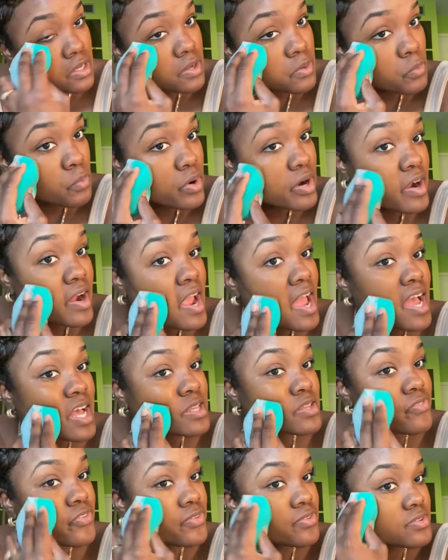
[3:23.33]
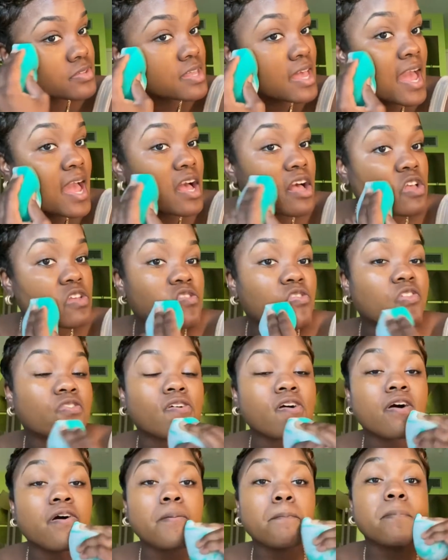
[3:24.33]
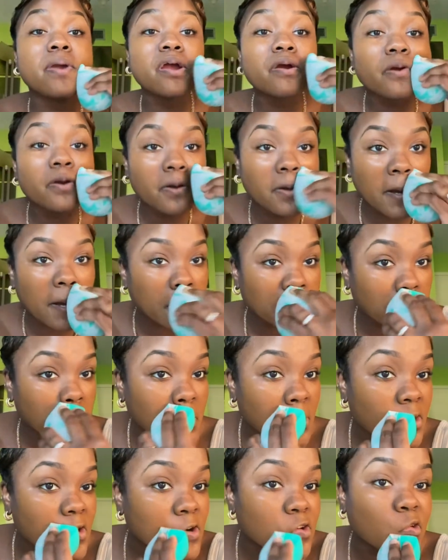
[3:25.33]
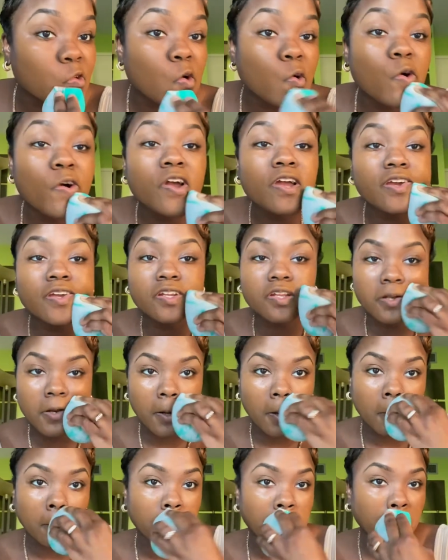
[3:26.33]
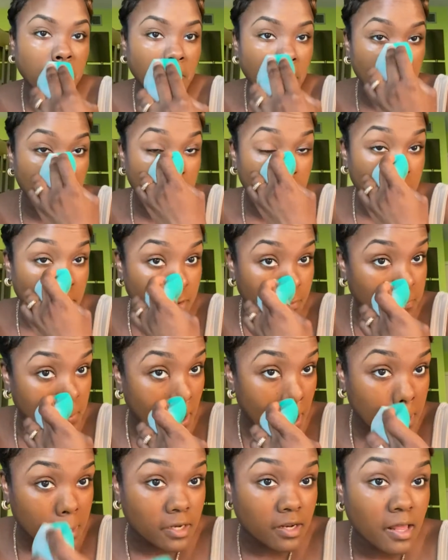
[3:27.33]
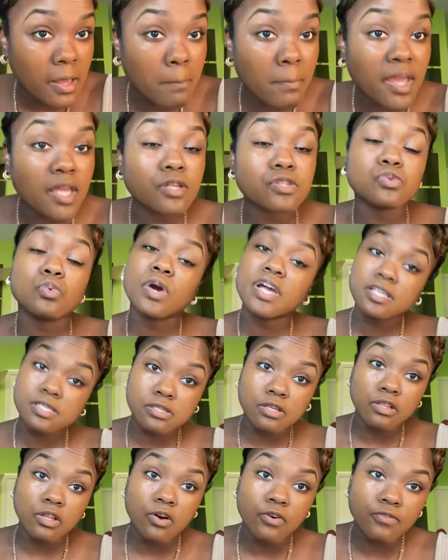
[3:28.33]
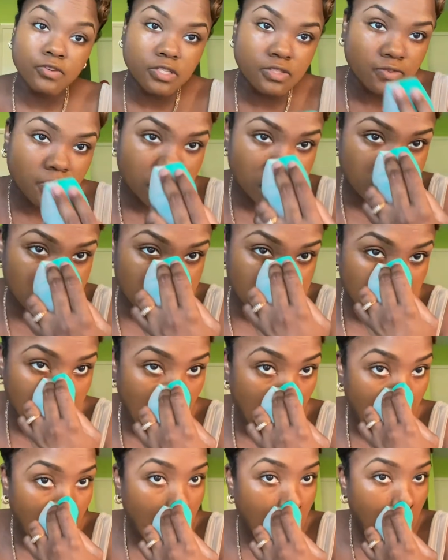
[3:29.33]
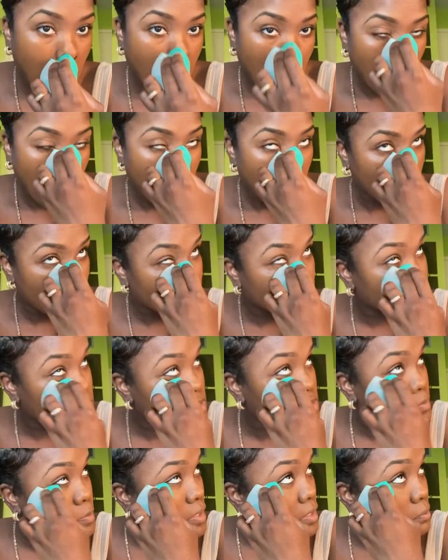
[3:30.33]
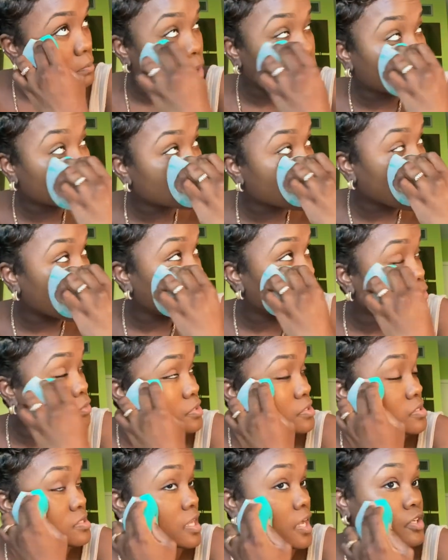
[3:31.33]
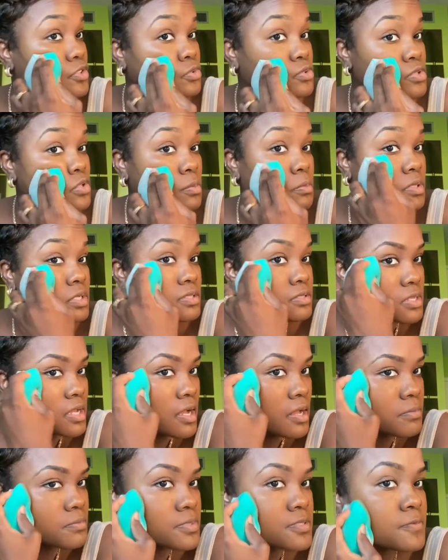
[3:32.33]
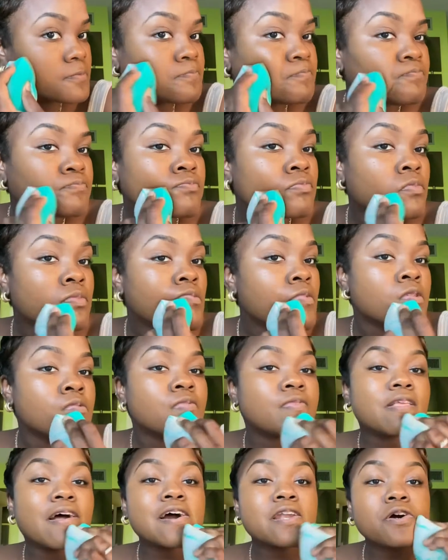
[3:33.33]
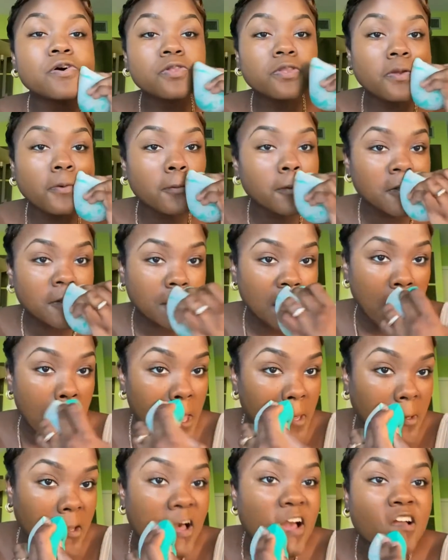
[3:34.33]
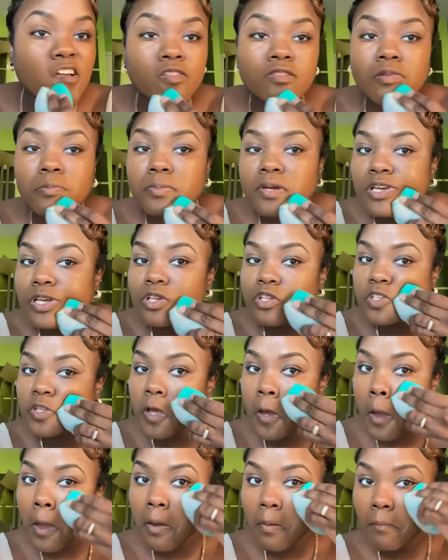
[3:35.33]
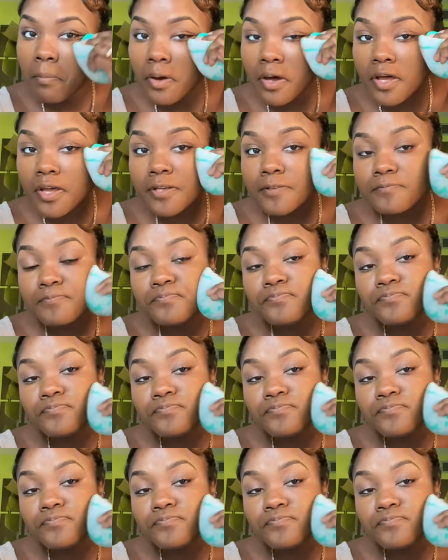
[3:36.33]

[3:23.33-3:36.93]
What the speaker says: were as America, we were annoyed enough by the fact that they made us wait so long for this verses, because it's been postponed, rescheduled so many times. Not only was that like the biggest thing, but